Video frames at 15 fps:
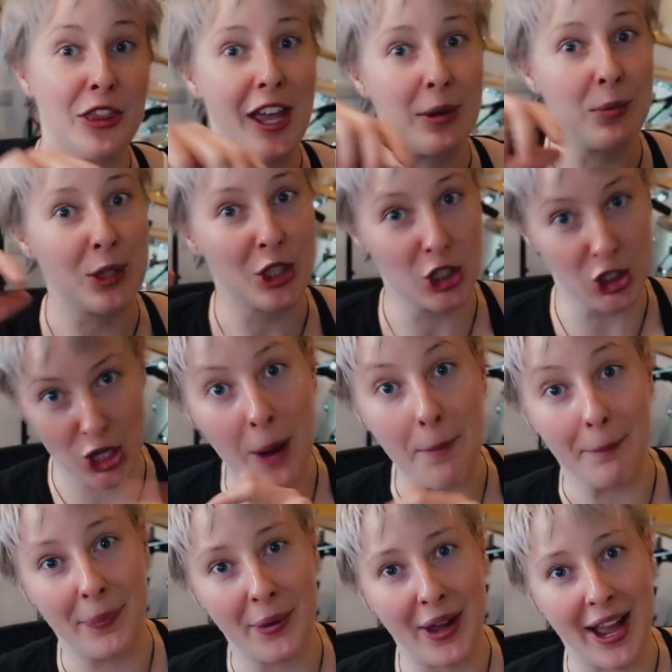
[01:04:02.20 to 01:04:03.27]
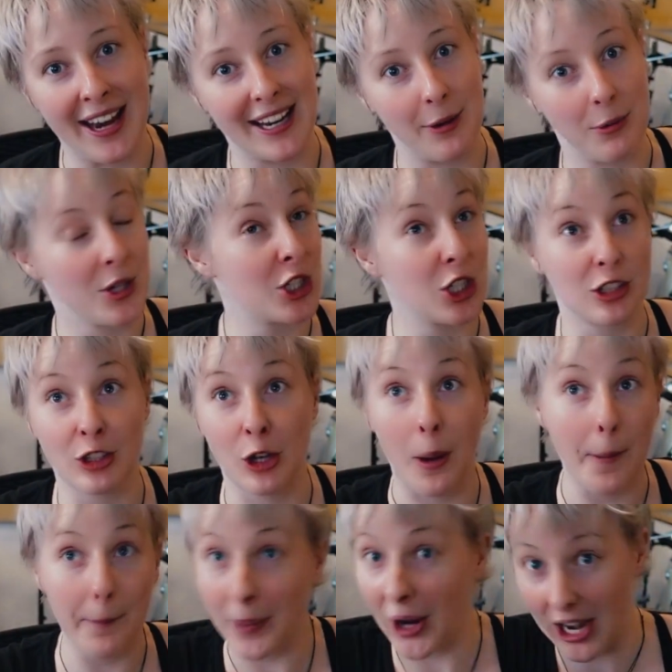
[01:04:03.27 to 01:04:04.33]
they would jump and it would just
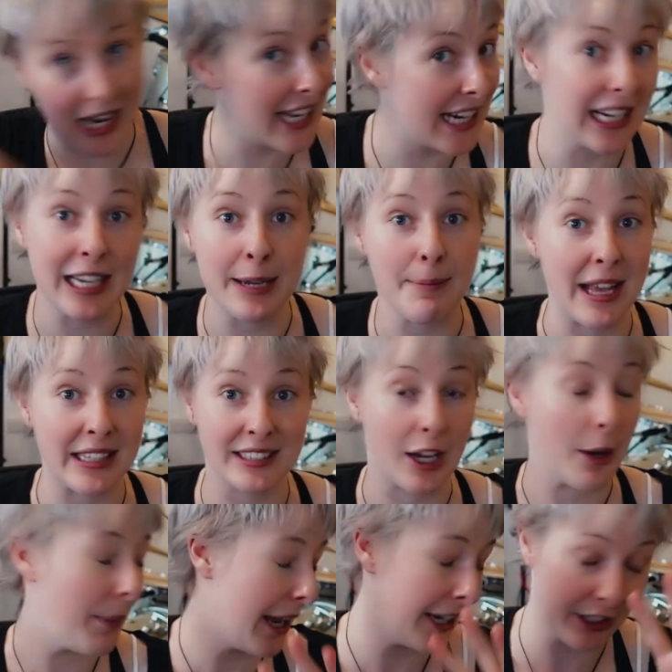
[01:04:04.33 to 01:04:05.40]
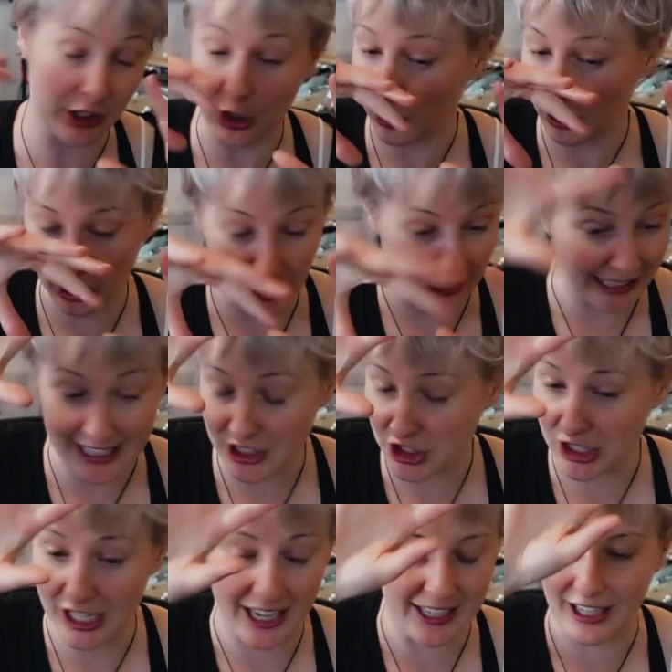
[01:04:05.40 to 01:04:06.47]
completely mess up and
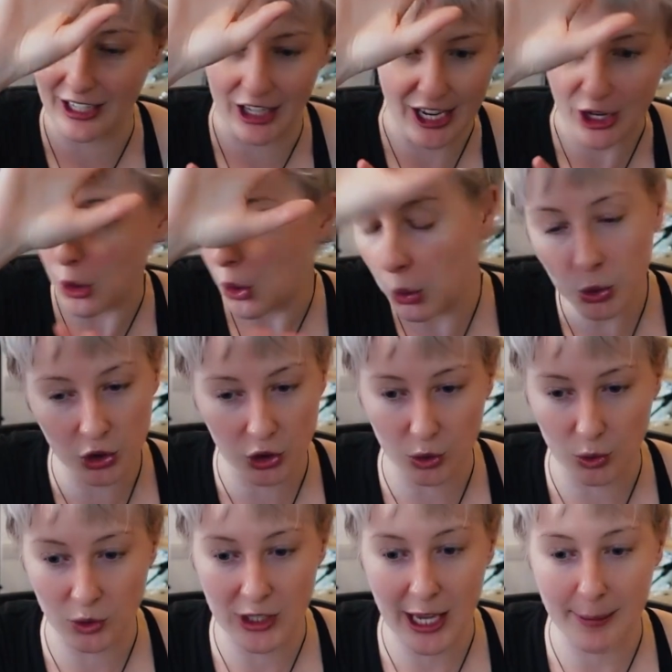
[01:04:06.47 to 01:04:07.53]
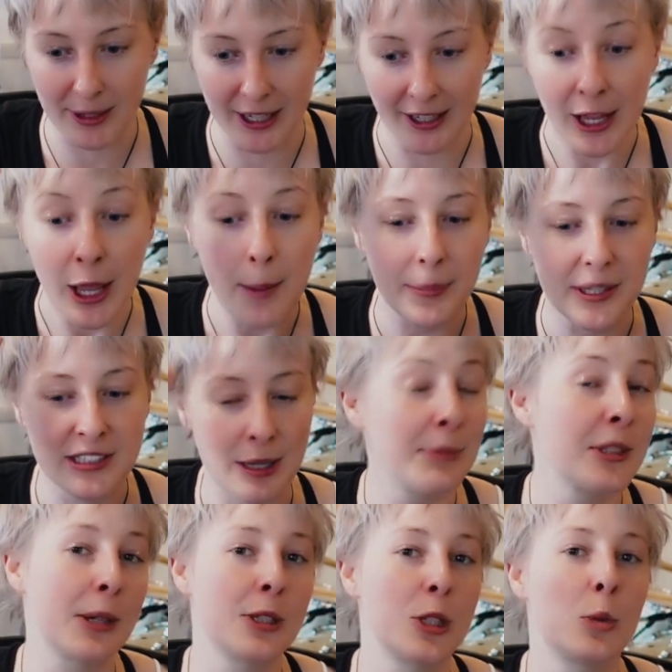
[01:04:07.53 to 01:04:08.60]
glitch, and like all sorts was happening. But
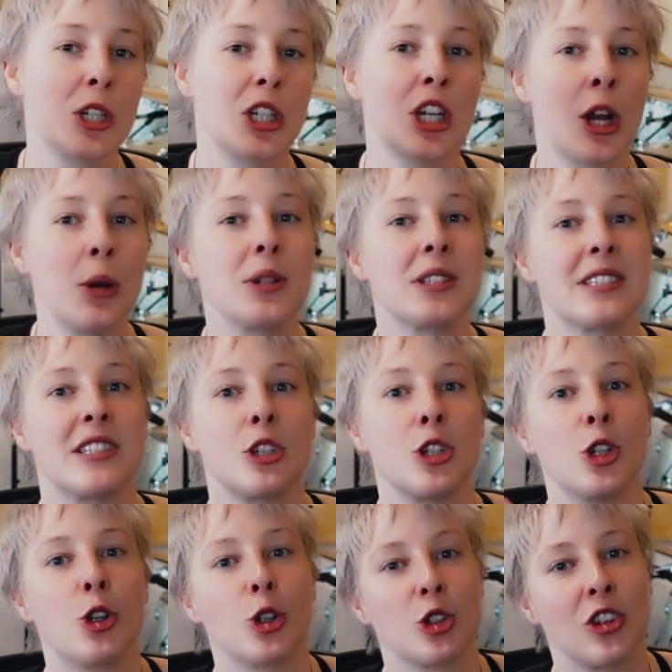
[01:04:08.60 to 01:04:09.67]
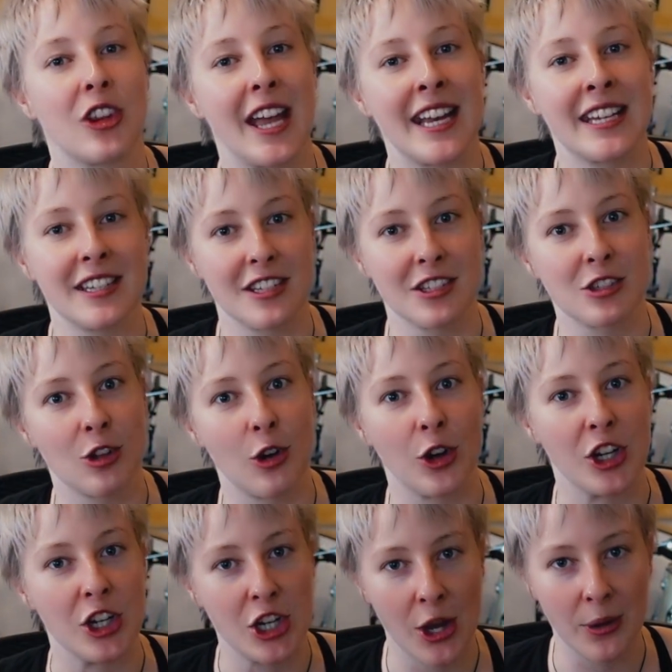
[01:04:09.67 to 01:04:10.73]
sometimes you wouldn't notice until you got to the end of the
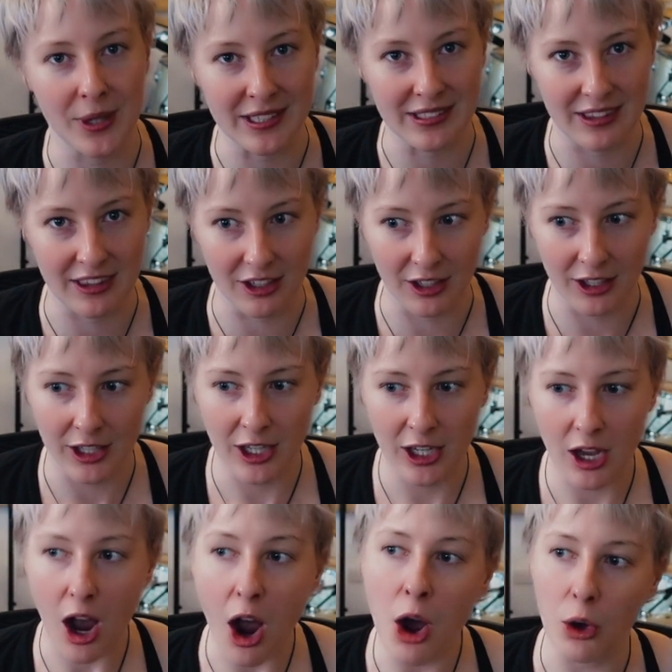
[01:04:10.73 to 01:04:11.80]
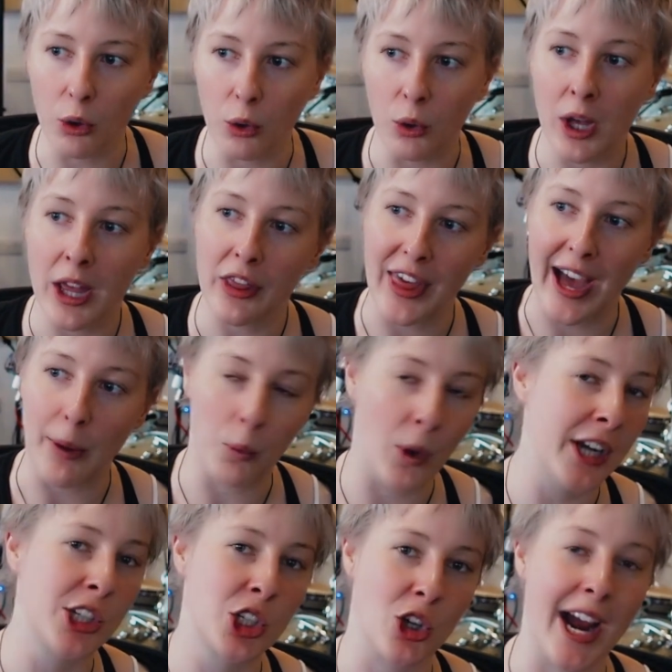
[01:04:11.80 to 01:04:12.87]
song and noticed that, oh, that
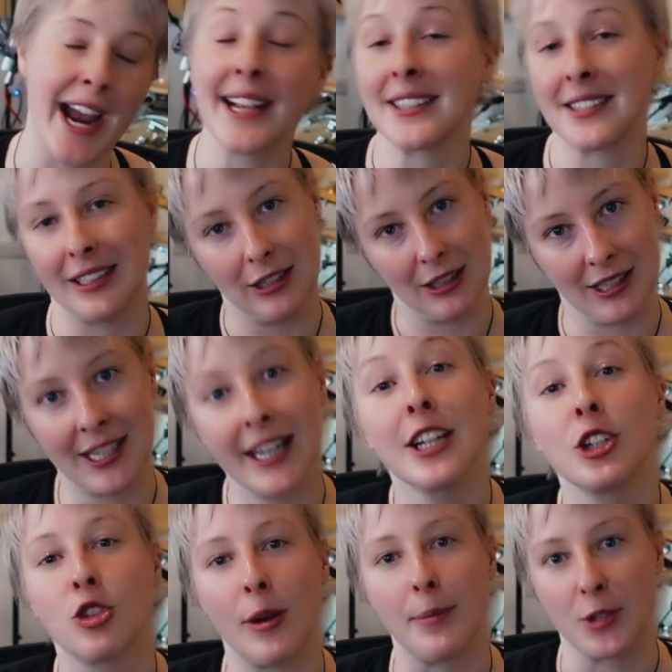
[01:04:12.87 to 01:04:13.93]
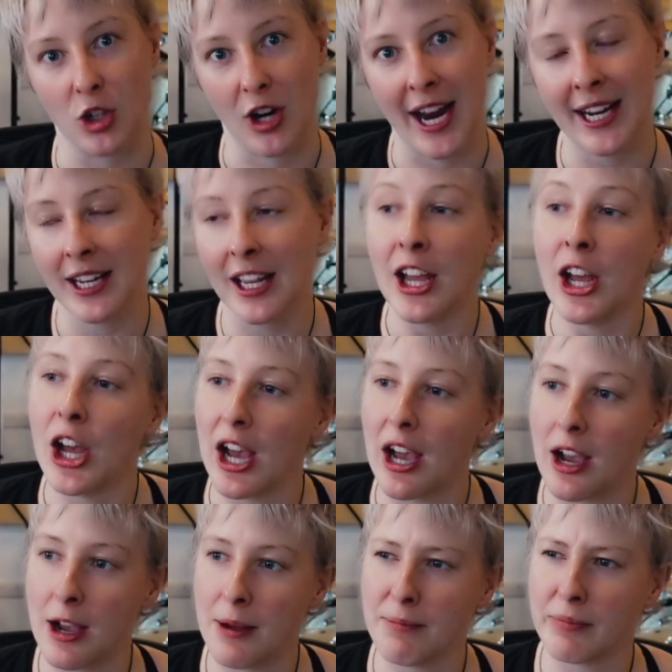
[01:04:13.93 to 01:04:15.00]
one track, so the kick drum track,
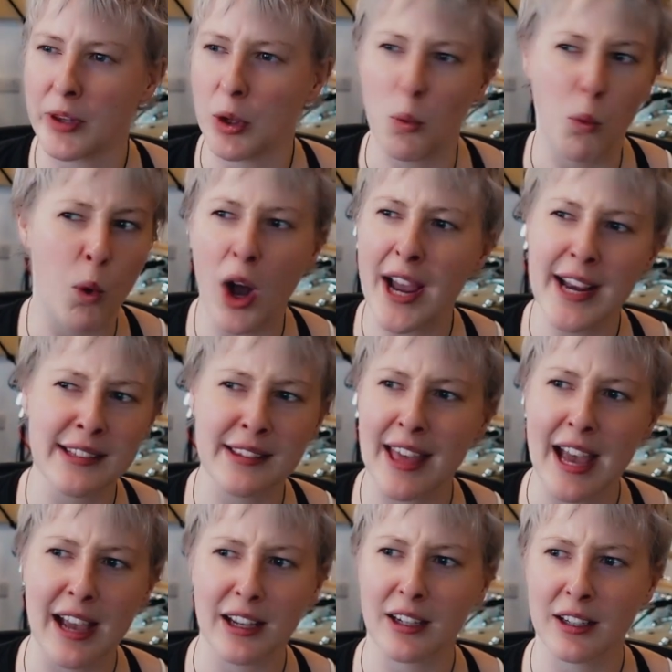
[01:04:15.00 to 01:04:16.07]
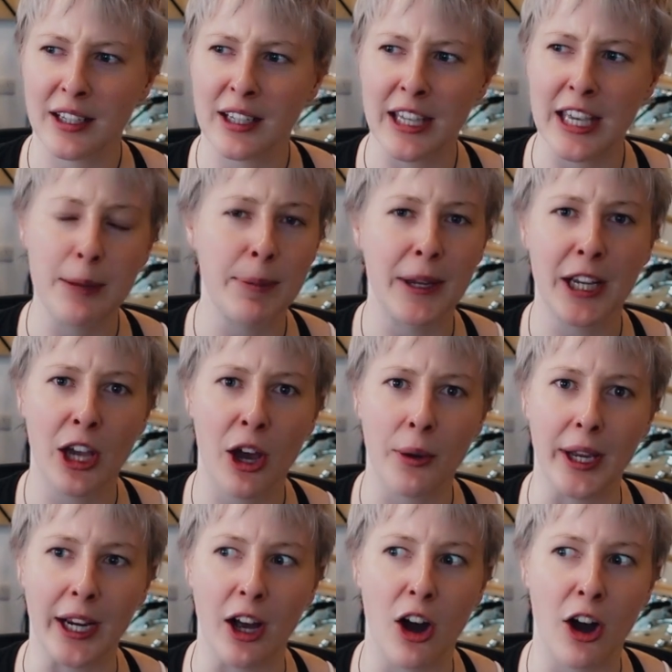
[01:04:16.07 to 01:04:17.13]
why is that keeping
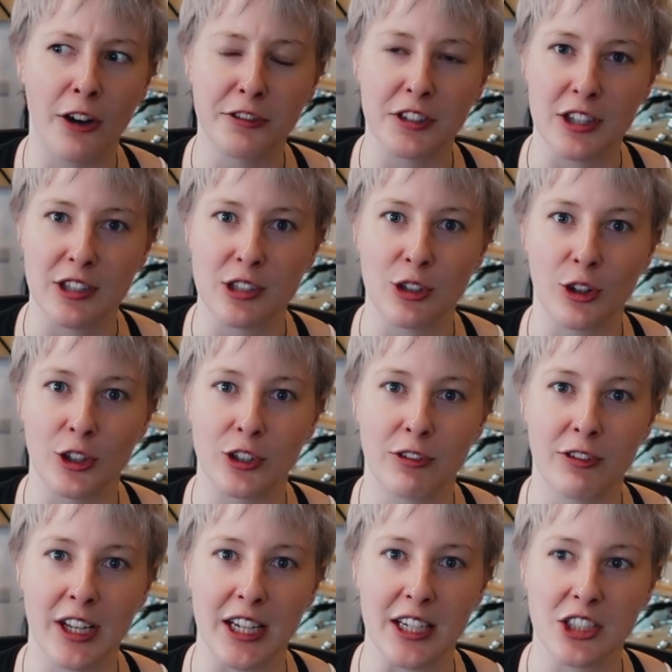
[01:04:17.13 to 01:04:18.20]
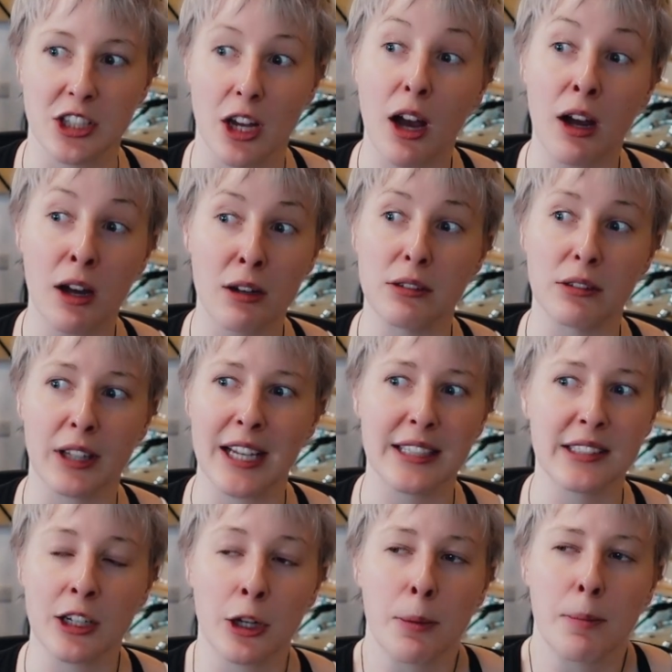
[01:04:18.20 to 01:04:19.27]
going after the song is finished? Oh,
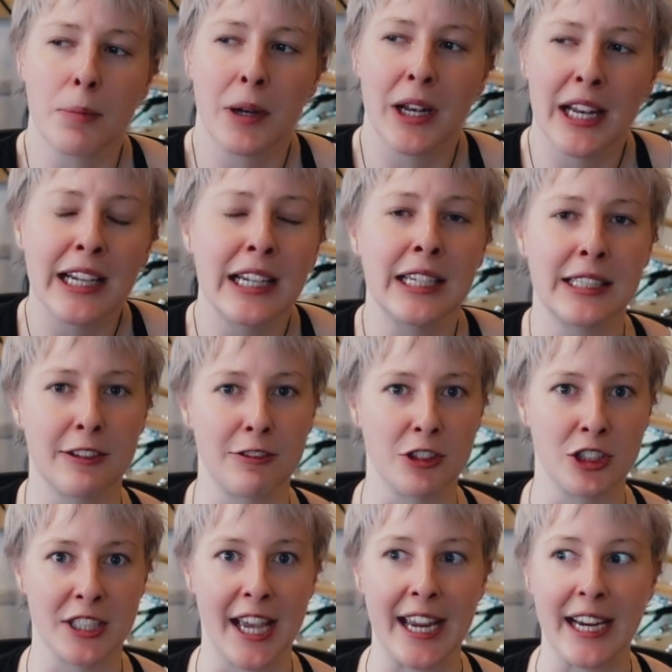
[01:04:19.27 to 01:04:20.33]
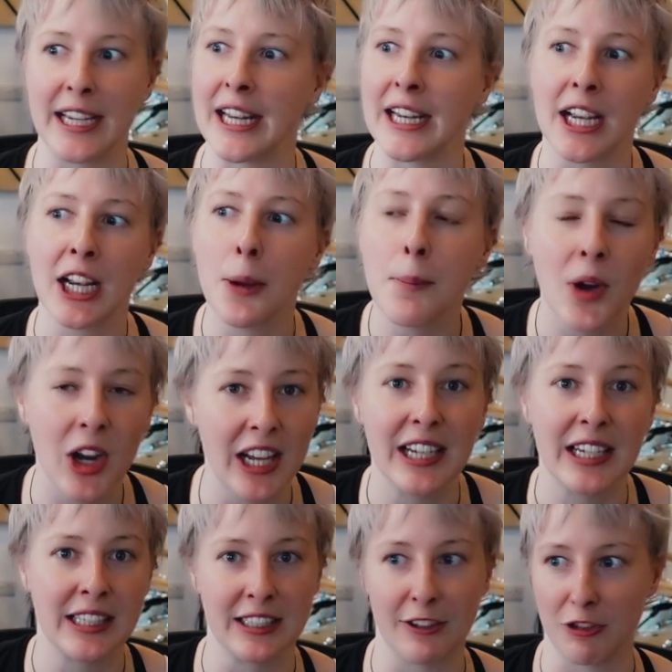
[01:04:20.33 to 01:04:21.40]
that's a completely different take in a
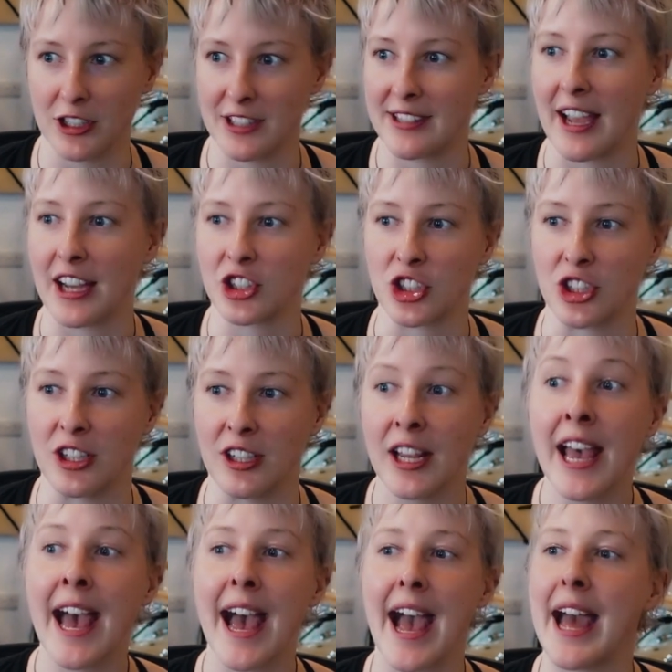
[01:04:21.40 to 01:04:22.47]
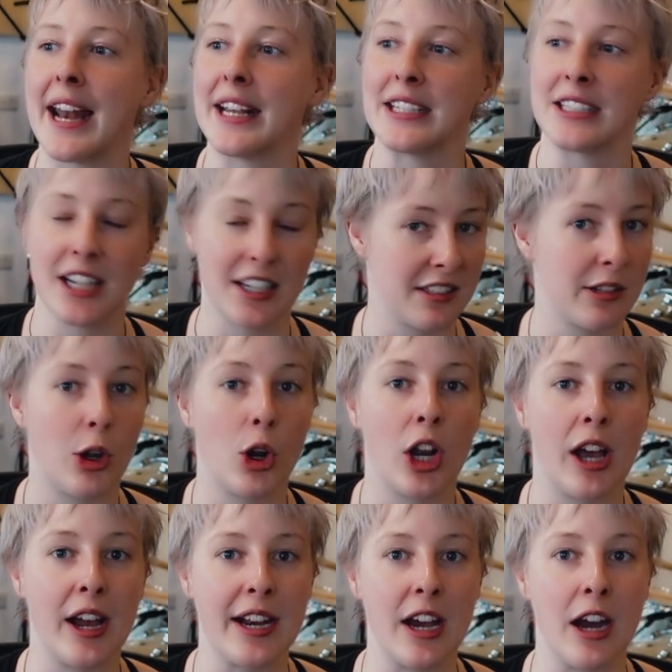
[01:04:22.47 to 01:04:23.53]
completely different section, and it does
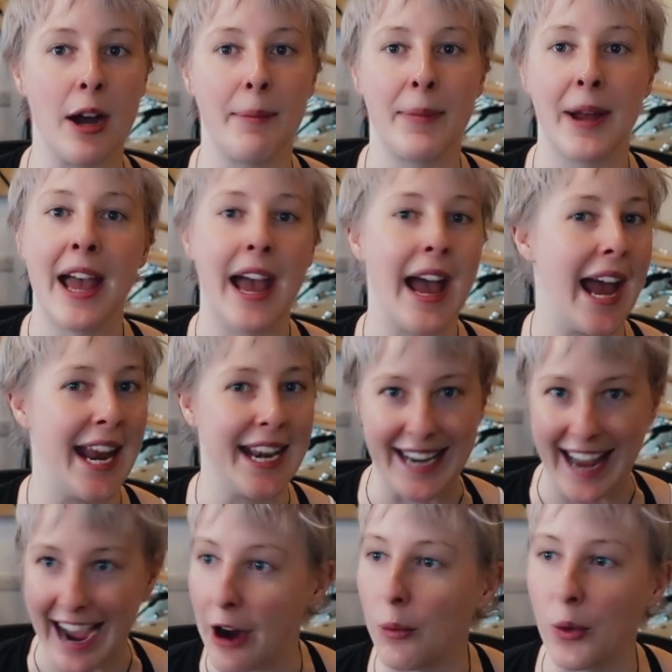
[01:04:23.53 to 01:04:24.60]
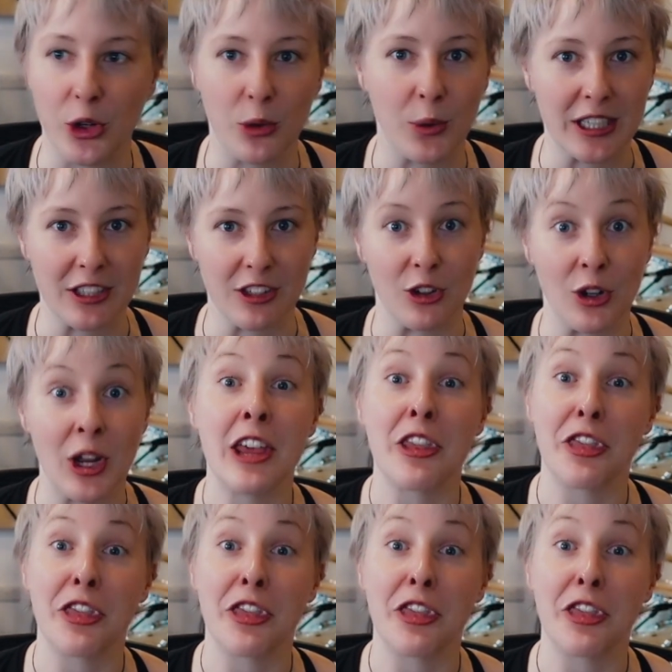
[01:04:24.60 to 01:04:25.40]
not line up, and now what do we do?